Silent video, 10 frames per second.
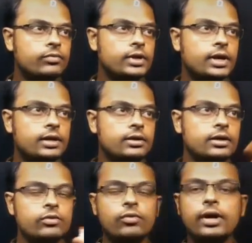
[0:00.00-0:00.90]
We
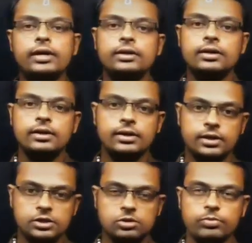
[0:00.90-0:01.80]
can divide the
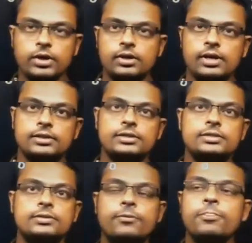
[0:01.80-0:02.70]
integration part like this.